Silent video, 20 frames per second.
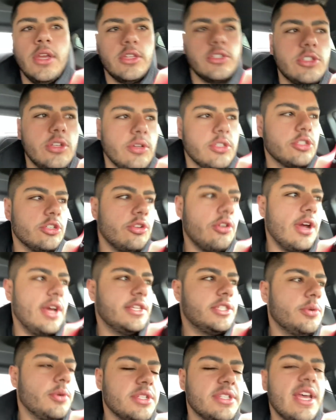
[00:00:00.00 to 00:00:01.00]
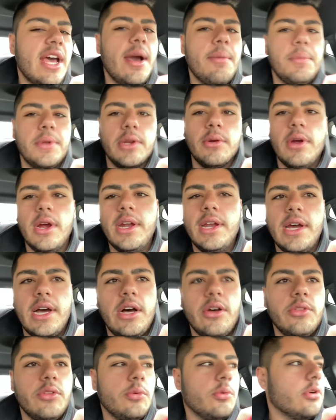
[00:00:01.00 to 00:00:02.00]
So it's crazy what's happening right
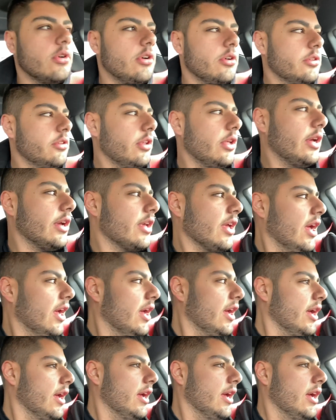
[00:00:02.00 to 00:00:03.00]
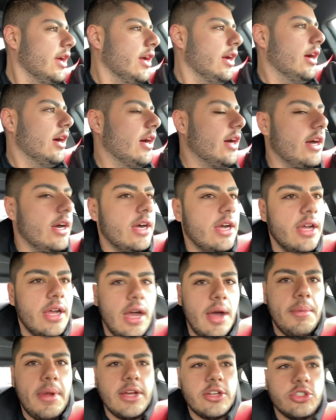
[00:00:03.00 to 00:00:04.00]
now in the world. Like,
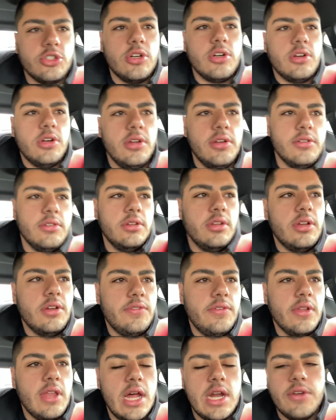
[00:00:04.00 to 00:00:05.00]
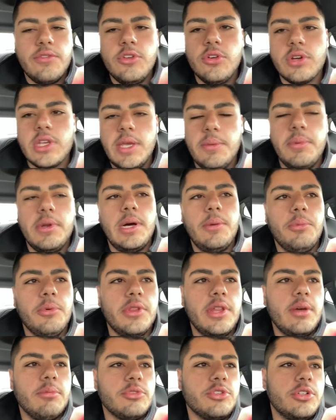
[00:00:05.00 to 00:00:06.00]
I'm not sure if a lot of you are keeping up
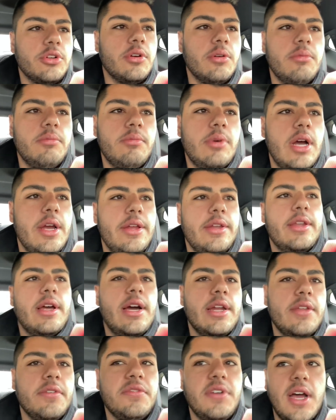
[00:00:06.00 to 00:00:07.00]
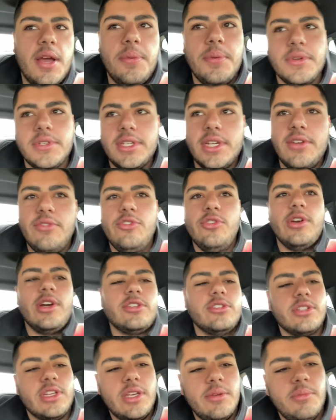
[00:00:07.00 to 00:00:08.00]
with it. I'm sure about 95% of you
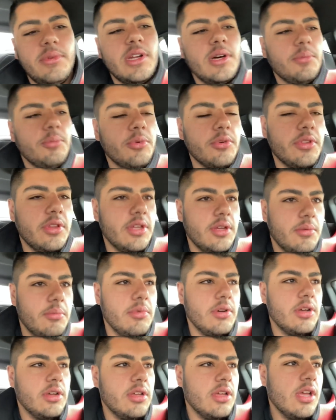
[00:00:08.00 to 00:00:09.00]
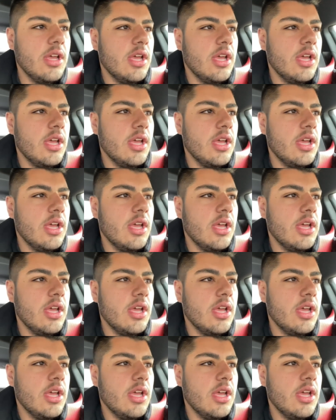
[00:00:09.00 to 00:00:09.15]
guys are keeping up with it. But